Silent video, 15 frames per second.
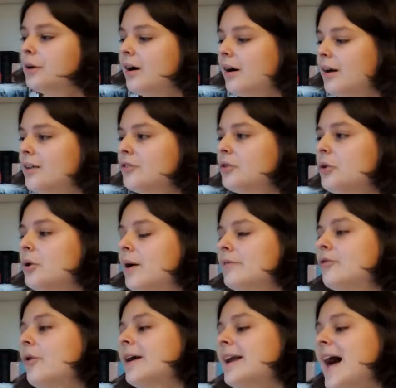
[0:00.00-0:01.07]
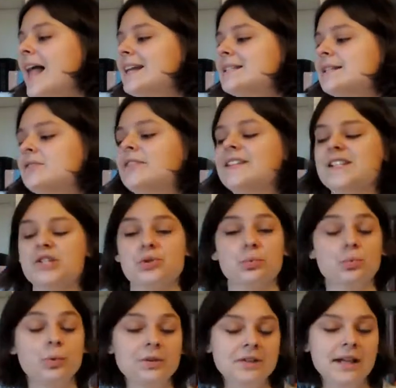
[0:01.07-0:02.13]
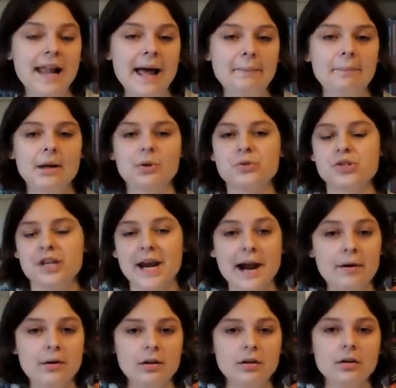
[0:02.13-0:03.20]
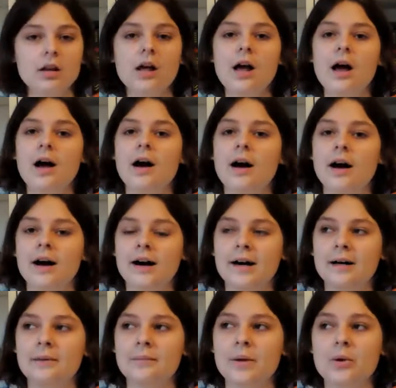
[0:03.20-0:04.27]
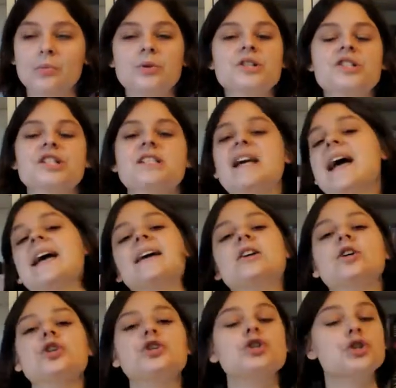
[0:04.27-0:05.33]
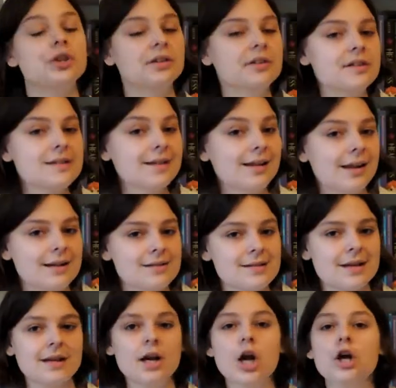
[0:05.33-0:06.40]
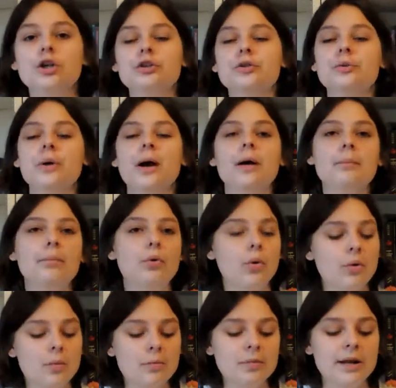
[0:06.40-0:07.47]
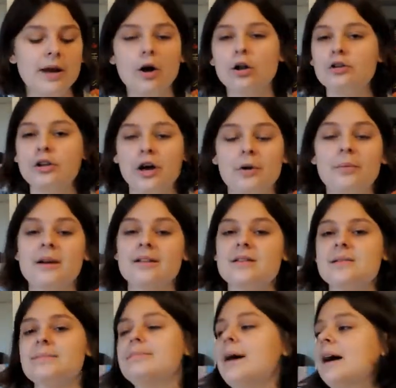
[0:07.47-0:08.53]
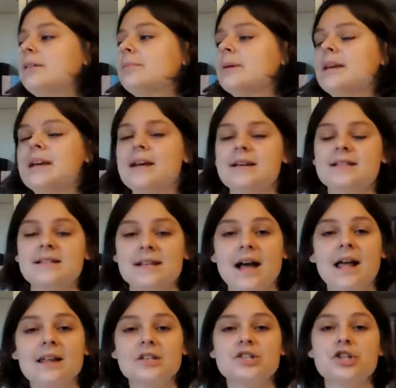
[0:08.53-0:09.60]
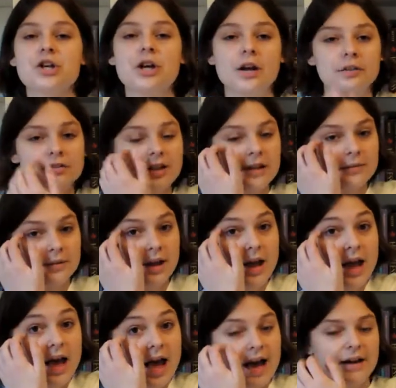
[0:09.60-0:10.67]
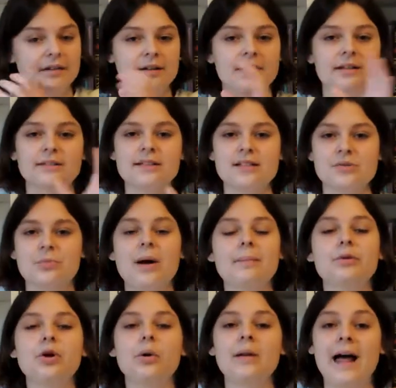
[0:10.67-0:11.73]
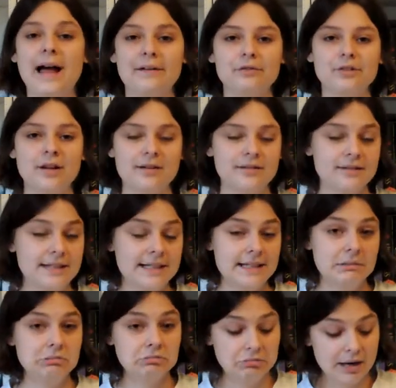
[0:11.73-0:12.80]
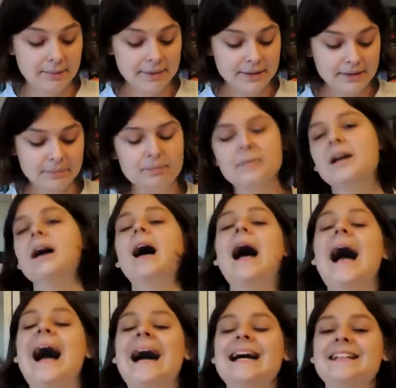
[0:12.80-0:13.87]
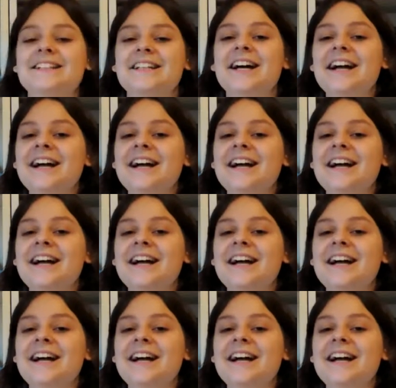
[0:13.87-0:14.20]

guys who have read Alice Adventures in Wonderland by Lewis Carroll, which is a children's classic, you probably all know what it's about, because Alice, she goes down in this rabbit hole after the rabbit, and